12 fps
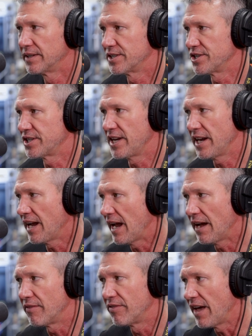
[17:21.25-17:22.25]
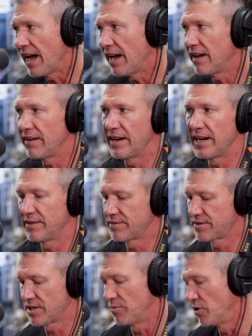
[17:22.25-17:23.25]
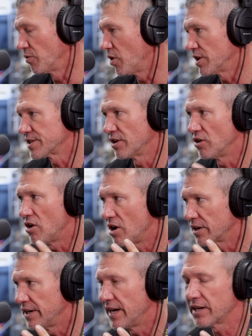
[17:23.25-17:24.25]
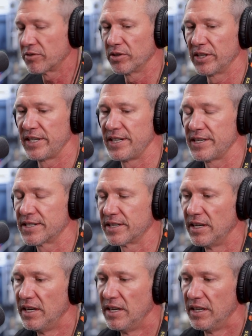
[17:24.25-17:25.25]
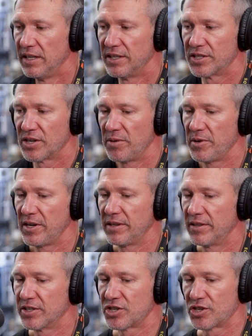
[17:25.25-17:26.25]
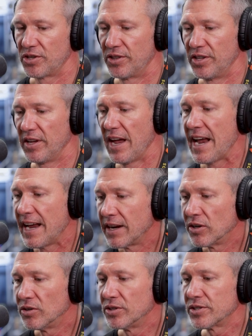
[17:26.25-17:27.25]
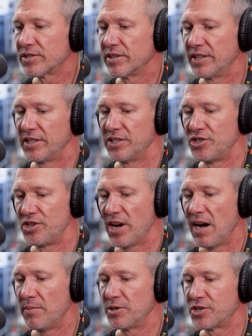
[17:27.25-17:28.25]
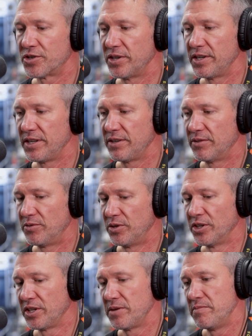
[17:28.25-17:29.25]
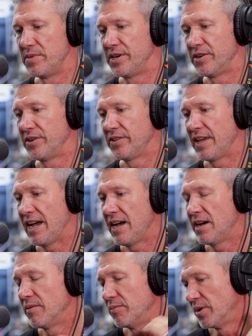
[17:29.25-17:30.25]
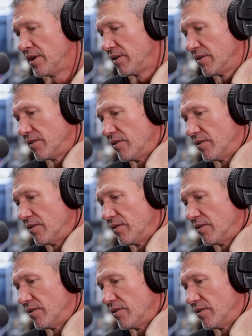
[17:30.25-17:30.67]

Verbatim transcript: Right. You can't have that, and someone wants a long neck release. So I mean, the the angles and the geometry really mirror that. But